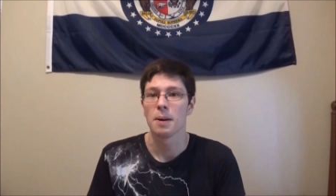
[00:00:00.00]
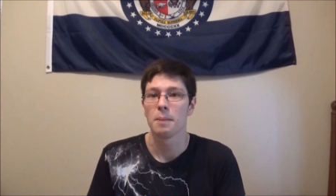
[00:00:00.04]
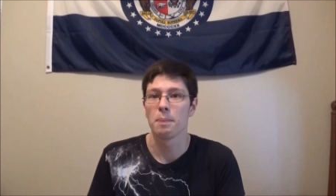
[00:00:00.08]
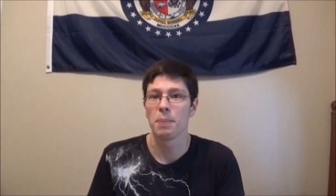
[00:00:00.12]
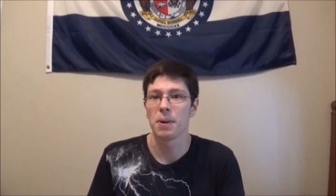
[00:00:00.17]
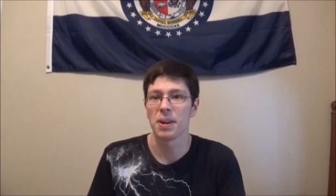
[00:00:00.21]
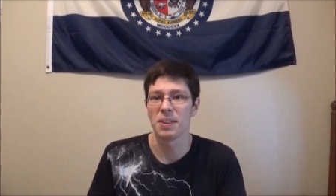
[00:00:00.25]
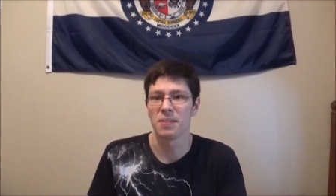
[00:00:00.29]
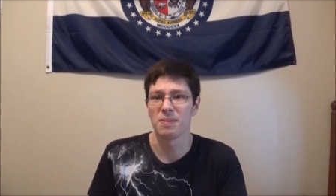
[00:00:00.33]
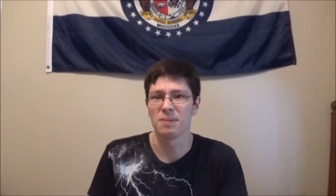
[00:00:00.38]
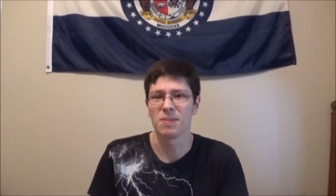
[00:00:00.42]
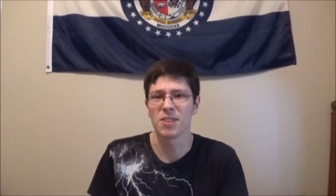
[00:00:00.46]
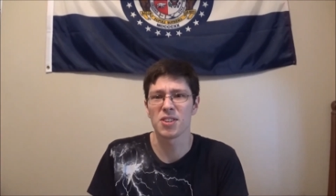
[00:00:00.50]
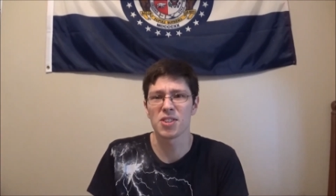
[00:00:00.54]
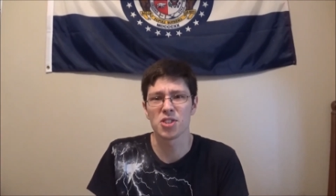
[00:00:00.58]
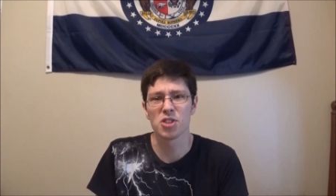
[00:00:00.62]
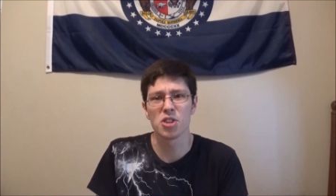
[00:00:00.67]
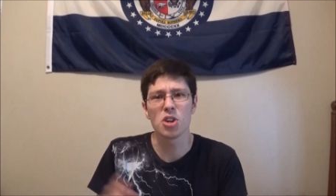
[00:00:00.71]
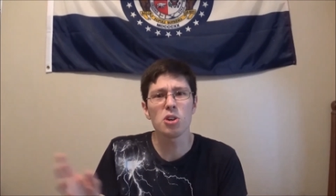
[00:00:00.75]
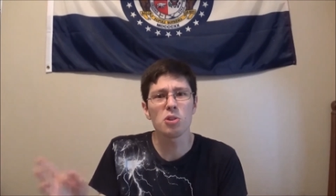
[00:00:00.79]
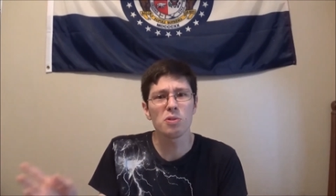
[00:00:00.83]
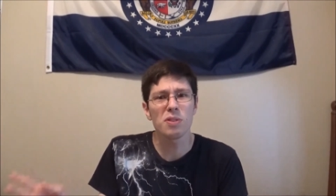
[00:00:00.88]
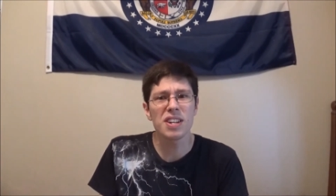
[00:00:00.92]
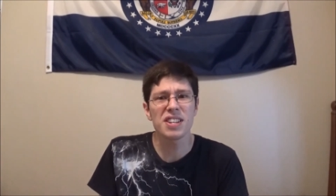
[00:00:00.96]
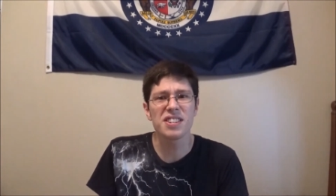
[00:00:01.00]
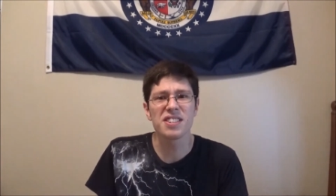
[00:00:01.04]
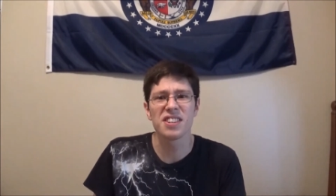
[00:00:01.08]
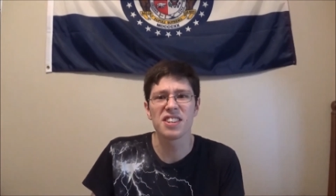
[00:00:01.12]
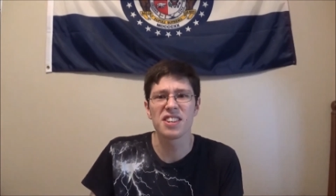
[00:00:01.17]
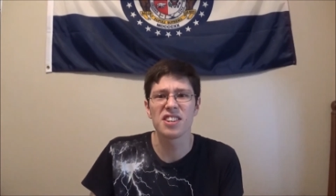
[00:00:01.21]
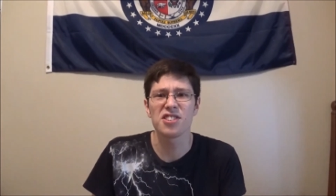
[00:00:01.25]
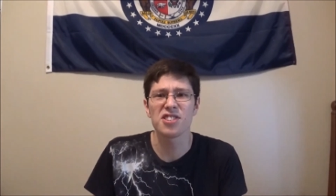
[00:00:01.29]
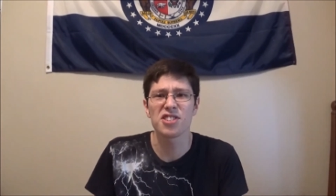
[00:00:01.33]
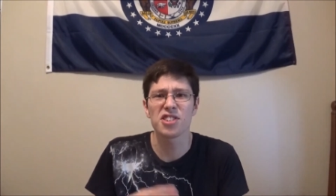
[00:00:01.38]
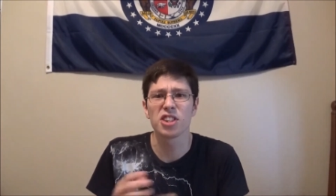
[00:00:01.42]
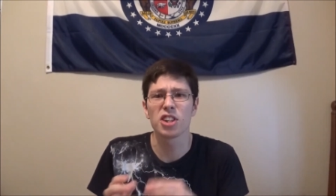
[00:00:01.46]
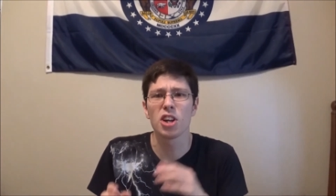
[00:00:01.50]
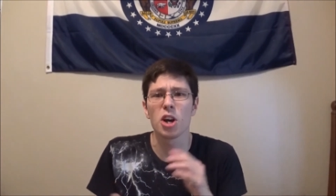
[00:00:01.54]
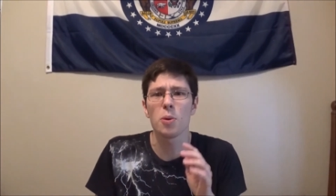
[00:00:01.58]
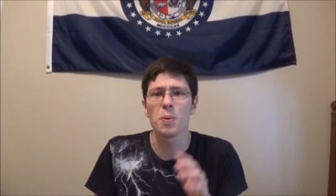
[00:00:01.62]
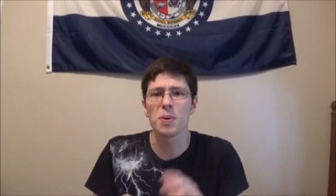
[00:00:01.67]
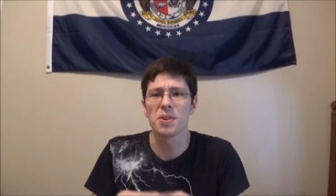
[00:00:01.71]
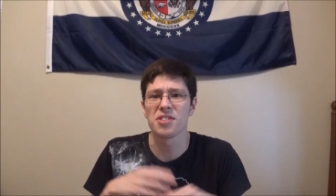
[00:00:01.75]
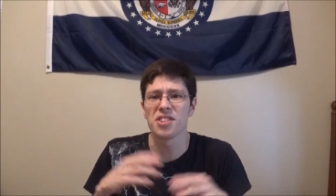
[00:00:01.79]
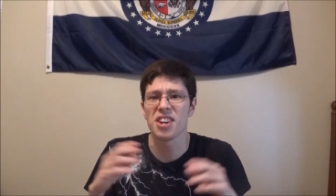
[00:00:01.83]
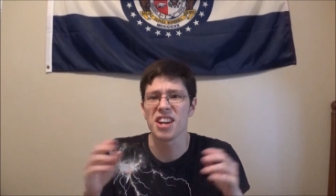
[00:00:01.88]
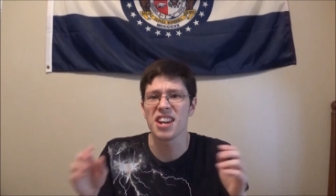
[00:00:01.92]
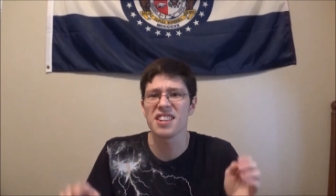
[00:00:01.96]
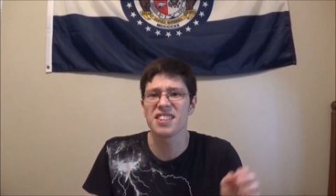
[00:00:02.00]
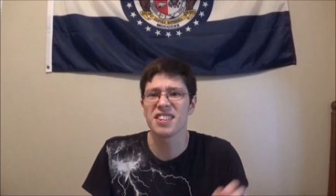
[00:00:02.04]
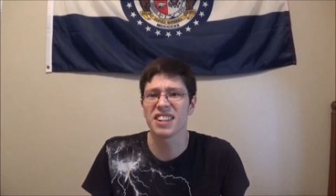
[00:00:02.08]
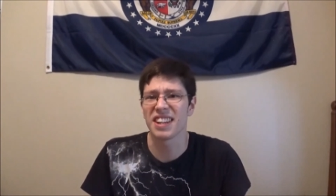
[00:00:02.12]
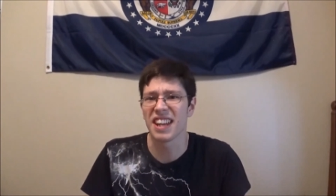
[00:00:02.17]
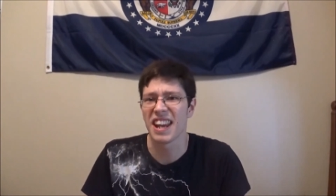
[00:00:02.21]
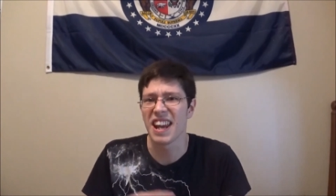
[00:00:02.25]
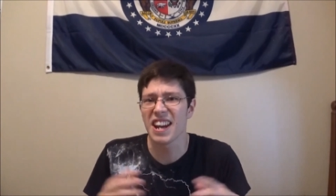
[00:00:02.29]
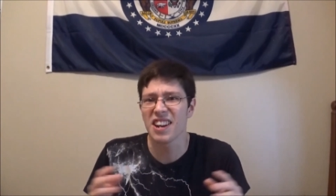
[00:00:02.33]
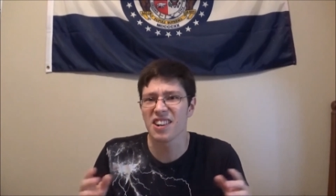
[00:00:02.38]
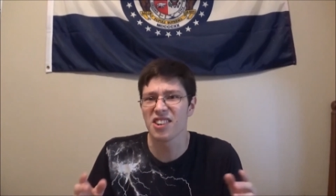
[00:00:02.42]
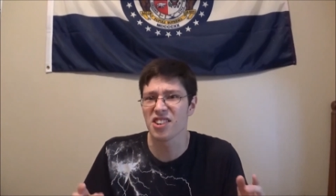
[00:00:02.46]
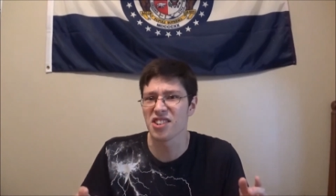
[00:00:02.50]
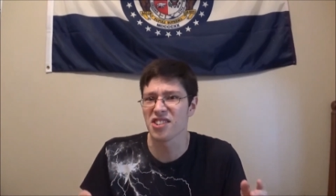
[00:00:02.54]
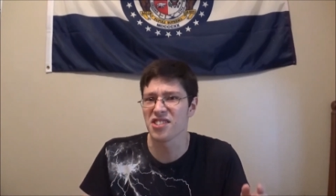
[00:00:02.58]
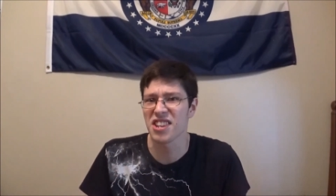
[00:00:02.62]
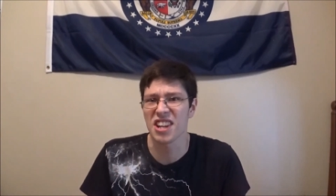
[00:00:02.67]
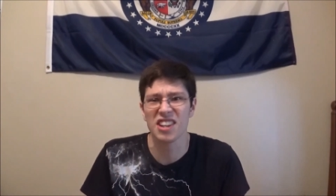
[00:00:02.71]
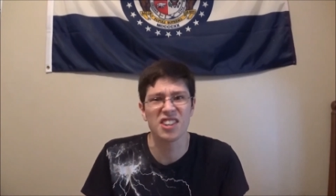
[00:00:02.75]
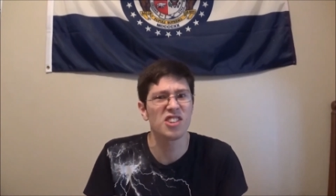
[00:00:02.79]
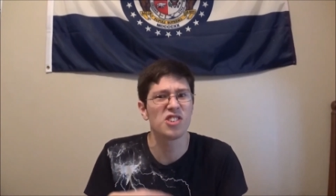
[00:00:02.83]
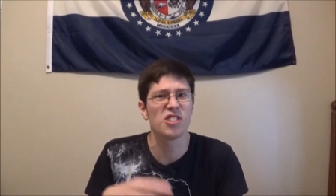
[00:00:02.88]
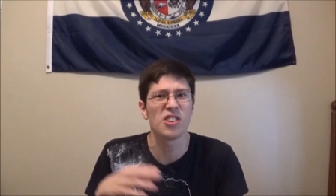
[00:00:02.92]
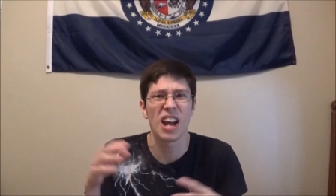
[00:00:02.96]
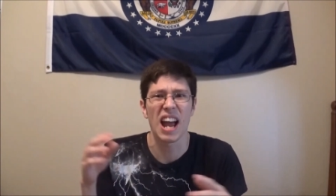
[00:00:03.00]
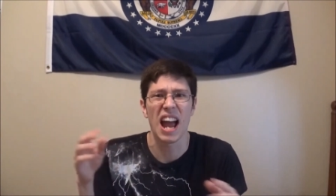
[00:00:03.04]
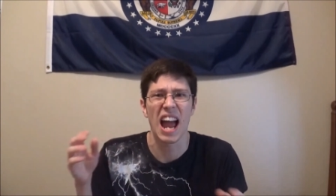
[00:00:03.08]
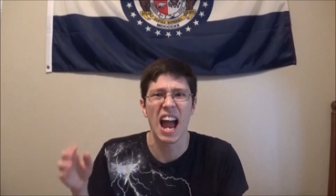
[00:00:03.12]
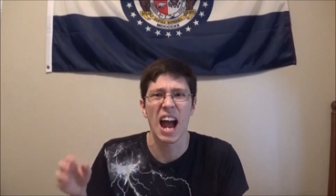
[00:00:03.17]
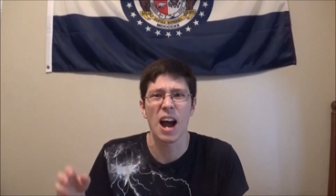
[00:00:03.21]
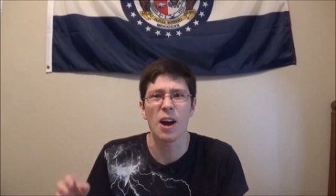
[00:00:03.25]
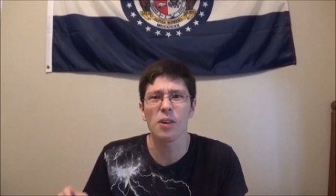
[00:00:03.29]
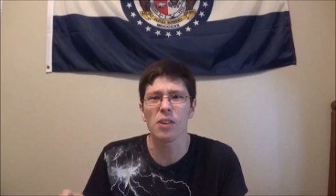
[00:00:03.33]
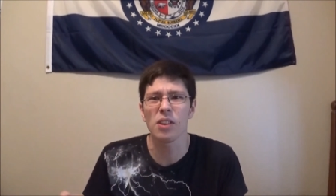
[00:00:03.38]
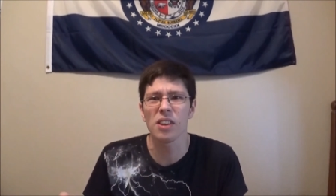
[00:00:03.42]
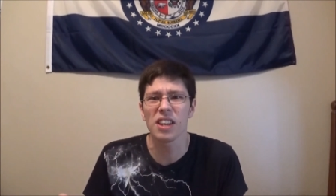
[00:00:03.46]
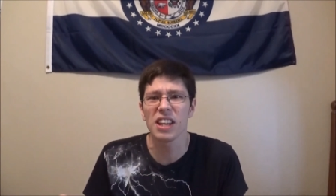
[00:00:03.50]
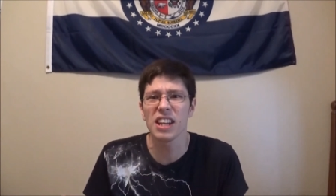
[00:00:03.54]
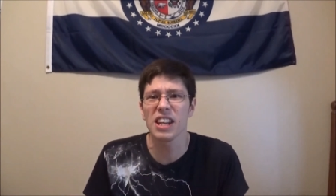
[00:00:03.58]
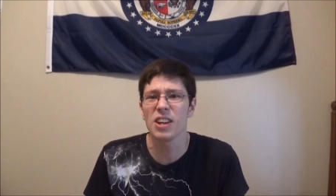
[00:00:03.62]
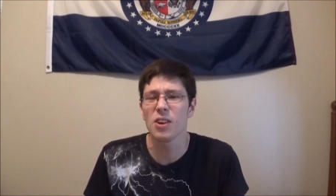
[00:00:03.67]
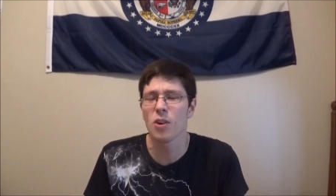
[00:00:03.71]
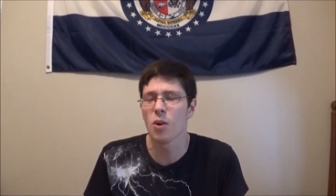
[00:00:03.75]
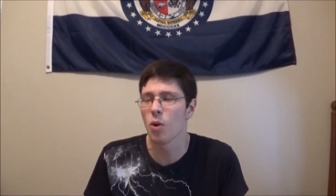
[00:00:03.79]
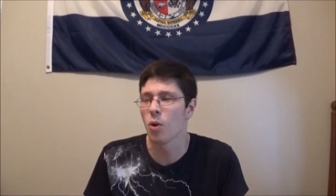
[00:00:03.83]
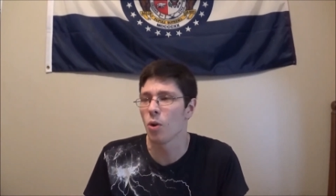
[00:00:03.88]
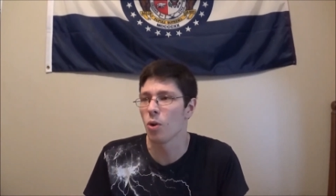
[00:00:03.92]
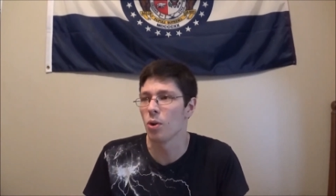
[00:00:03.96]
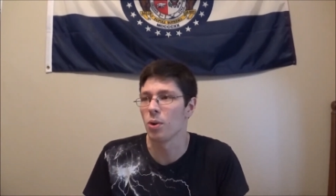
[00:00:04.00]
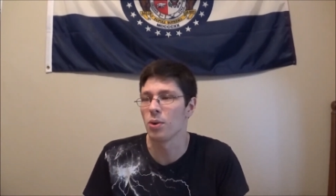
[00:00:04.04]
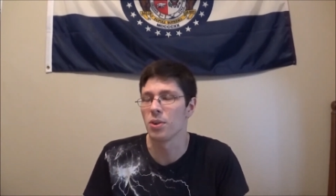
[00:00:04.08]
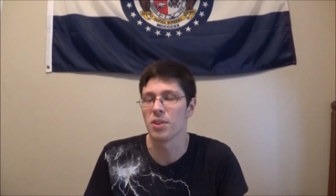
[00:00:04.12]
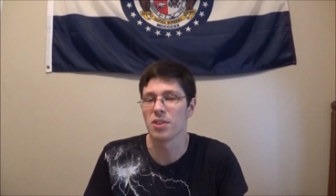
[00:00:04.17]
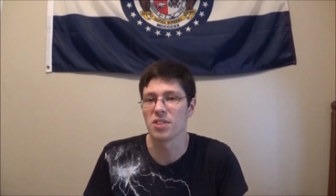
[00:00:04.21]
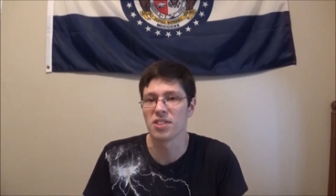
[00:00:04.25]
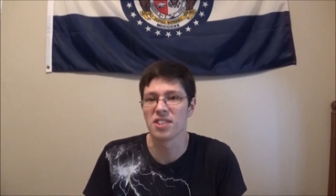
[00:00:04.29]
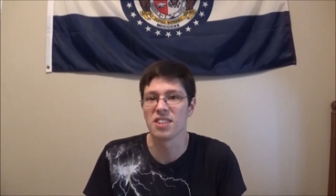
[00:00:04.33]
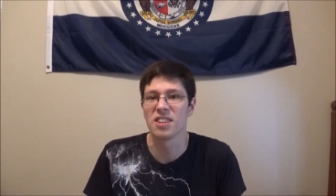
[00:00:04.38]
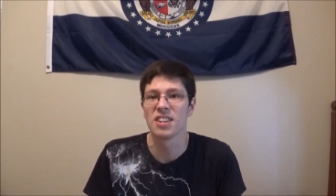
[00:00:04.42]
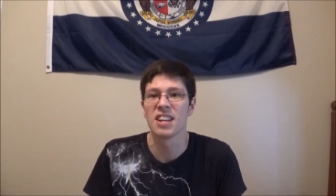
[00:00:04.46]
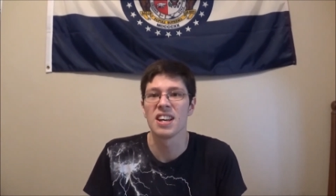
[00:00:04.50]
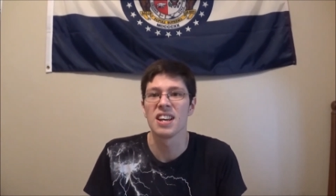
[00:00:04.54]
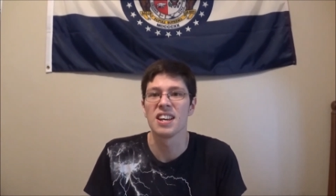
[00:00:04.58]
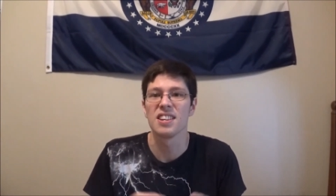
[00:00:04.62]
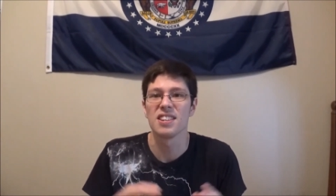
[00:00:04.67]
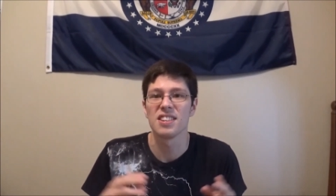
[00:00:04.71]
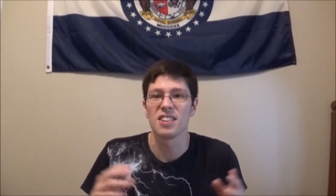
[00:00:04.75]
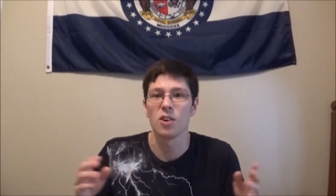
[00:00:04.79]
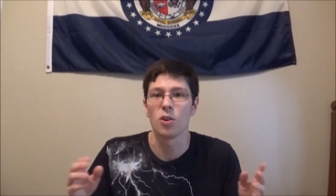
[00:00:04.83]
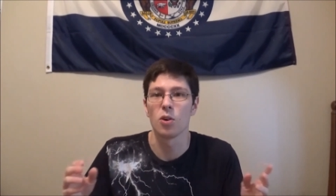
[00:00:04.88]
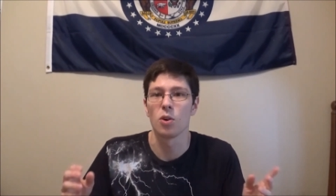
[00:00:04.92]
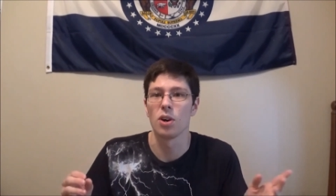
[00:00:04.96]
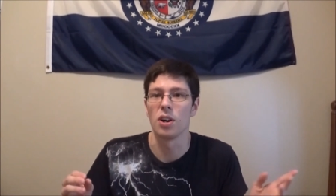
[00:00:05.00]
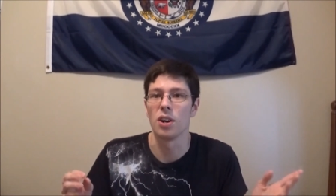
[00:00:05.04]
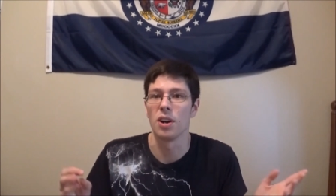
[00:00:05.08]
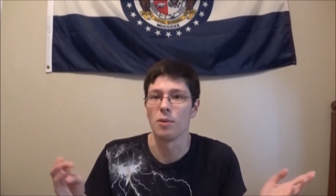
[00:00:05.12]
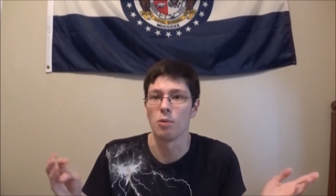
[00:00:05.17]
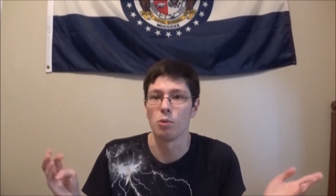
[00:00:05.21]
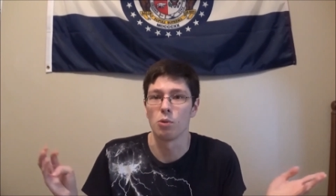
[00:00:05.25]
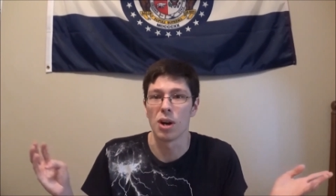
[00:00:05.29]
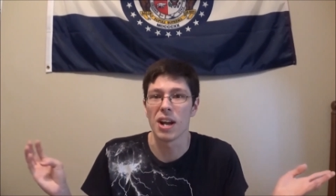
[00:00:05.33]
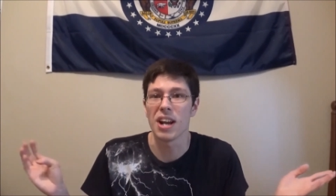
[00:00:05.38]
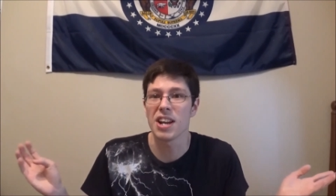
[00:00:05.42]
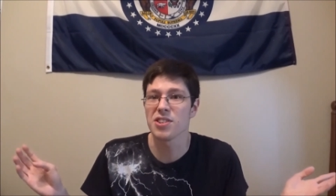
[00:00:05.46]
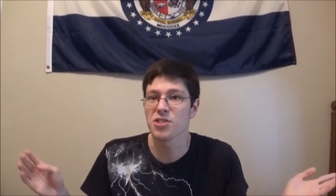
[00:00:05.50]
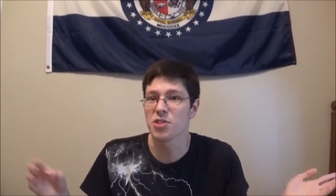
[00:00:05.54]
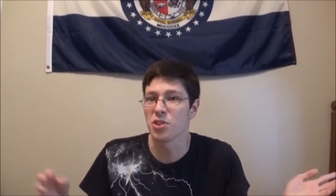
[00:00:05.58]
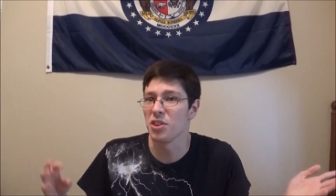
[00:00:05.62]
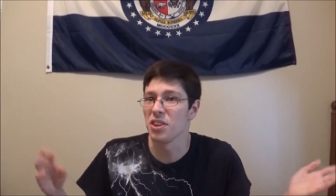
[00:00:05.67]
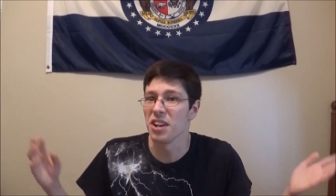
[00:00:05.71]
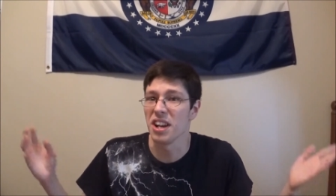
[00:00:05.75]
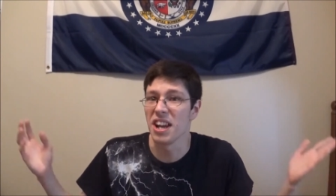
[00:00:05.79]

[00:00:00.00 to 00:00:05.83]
But there's no reason just to go and change a character's sexuality or or a race or